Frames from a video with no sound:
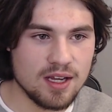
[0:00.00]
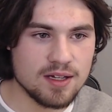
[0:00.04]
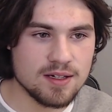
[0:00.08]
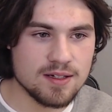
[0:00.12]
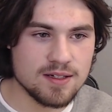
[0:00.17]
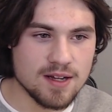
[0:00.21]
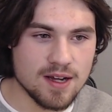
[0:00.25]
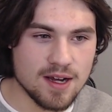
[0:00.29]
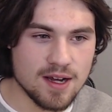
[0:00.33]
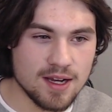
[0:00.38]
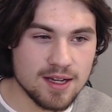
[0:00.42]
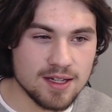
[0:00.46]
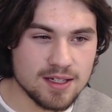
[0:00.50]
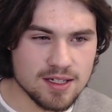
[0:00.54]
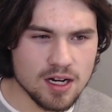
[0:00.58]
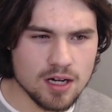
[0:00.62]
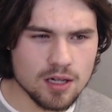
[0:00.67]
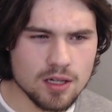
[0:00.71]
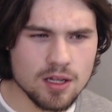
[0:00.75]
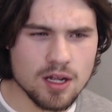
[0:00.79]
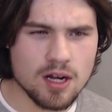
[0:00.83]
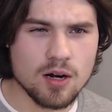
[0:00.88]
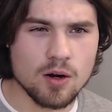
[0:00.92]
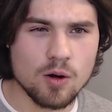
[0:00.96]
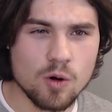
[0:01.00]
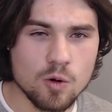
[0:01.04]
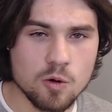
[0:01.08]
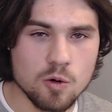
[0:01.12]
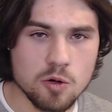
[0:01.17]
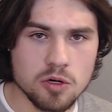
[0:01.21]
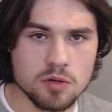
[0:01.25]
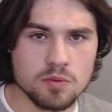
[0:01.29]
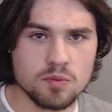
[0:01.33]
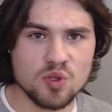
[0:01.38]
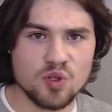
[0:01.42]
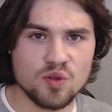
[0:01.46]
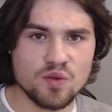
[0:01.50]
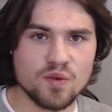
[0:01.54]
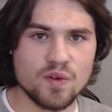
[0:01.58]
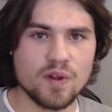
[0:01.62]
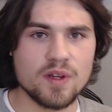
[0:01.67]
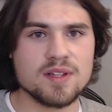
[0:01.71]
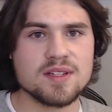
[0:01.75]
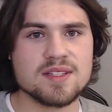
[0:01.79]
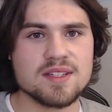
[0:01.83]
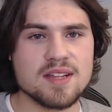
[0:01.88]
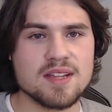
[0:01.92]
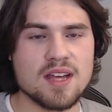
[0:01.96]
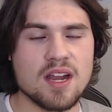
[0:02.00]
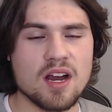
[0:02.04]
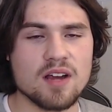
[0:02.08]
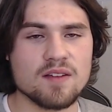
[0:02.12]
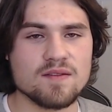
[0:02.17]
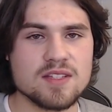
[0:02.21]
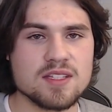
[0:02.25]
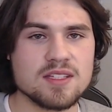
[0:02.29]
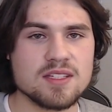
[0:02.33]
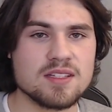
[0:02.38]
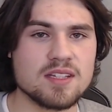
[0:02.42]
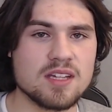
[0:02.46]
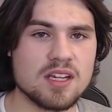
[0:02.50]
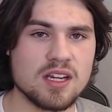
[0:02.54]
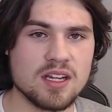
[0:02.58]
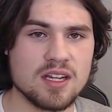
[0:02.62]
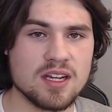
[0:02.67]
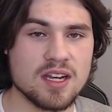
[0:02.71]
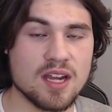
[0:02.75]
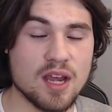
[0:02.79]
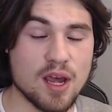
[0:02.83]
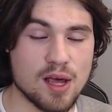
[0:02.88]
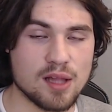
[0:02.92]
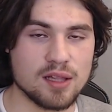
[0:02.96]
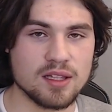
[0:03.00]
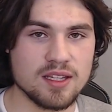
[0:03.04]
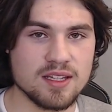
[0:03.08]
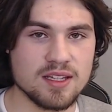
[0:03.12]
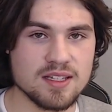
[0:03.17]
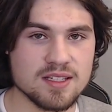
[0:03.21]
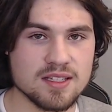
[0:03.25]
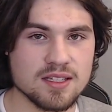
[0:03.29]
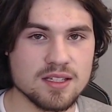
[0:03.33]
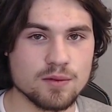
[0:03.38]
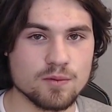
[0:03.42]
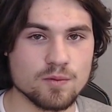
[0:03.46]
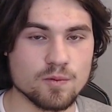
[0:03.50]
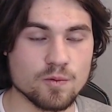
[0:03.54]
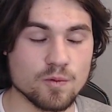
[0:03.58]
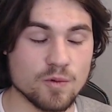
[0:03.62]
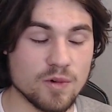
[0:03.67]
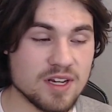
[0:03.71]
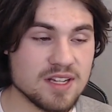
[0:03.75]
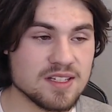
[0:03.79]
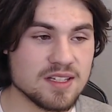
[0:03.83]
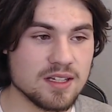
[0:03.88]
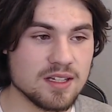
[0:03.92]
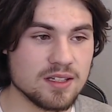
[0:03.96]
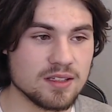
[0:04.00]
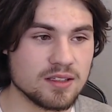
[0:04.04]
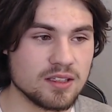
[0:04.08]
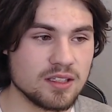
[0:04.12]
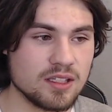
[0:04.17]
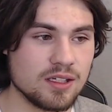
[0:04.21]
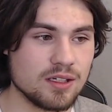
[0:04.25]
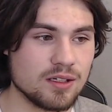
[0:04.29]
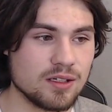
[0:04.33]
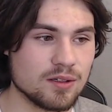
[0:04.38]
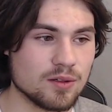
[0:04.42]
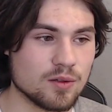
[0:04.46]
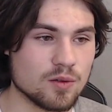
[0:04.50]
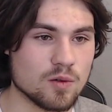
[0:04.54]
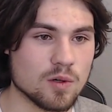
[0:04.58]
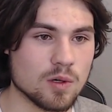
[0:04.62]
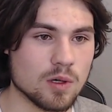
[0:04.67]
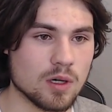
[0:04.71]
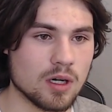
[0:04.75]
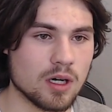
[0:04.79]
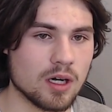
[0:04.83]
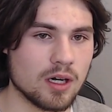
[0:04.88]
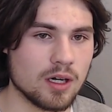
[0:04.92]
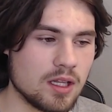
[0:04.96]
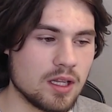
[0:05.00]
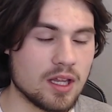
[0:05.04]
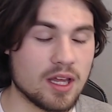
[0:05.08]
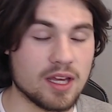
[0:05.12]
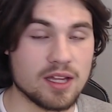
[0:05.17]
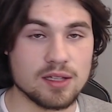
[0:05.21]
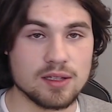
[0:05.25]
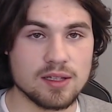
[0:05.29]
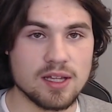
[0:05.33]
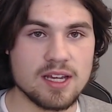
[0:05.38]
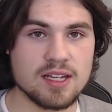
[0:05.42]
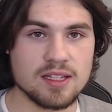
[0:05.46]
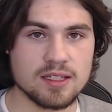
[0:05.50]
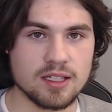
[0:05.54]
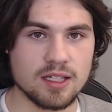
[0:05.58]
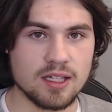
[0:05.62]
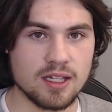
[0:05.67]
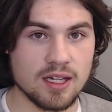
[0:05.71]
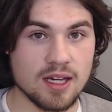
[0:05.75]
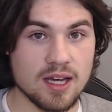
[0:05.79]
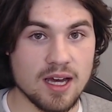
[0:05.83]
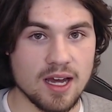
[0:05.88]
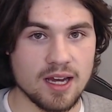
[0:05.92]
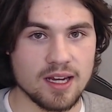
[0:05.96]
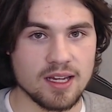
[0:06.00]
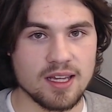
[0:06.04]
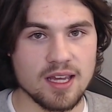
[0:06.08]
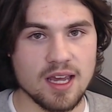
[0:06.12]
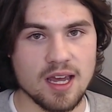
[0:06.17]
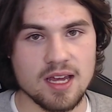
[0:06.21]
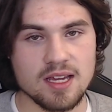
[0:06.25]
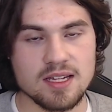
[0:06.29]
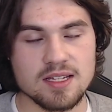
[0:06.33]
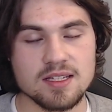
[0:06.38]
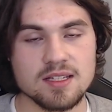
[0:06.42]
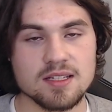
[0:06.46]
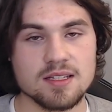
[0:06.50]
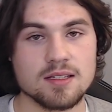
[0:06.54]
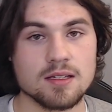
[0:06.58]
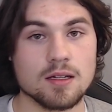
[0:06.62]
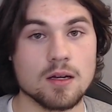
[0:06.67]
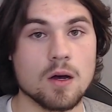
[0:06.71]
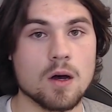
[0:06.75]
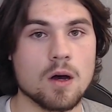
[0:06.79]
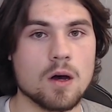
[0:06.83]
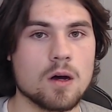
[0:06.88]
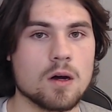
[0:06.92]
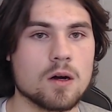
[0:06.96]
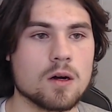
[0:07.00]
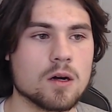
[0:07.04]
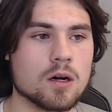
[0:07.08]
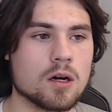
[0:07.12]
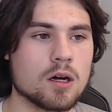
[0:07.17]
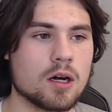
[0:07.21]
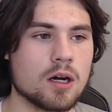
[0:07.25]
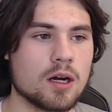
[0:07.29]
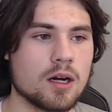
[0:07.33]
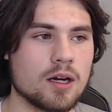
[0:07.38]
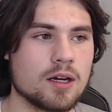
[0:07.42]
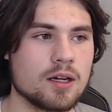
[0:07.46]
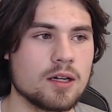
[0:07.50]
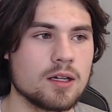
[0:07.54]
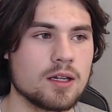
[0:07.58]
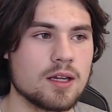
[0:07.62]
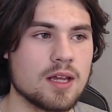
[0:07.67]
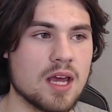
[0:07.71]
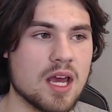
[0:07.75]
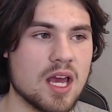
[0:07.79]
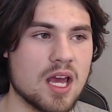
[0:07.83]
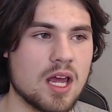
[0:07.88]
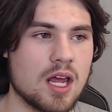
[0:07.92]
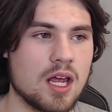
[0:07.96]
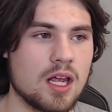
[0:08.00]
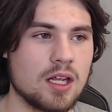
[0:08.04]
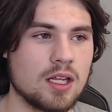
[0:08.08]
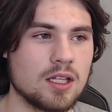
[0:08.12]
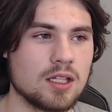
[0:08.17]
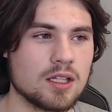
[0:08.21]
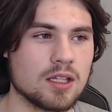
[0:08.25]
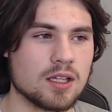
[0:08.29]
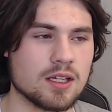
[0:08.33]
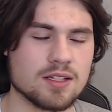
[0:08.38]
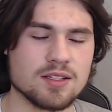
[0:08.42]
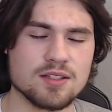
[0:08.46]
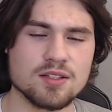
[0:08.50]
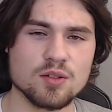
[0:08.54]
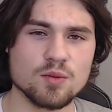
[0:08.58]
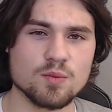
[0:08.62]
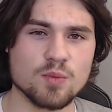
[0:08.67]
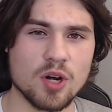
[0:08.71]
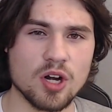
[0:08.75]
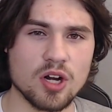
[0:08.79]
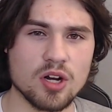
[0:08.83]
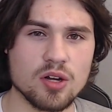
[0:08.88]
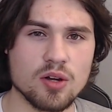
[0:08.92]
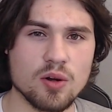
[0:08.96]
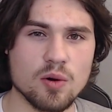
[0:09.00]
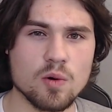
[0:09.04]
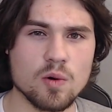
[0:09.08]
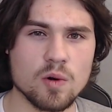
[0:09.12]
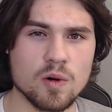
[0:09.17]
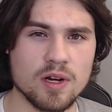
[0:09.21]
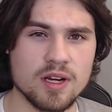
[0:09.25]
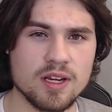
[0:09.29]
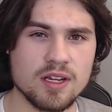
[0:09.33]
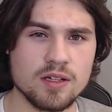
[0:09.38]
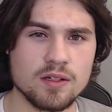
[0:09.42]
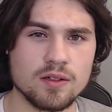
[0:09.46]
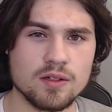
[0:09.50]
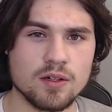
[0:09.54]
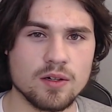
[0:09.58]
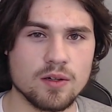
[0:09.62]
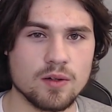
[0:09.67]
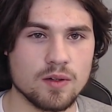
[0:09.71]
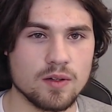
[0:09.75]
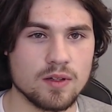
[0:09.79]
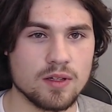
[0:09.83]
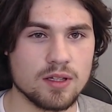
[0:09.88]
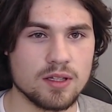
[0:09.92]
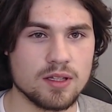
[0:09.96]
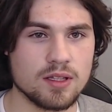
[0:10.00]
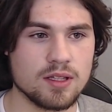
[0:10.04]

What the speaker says: Not a lot of horror movies that I've seen, at least recently or like lately, I guess, are like super gory, you know?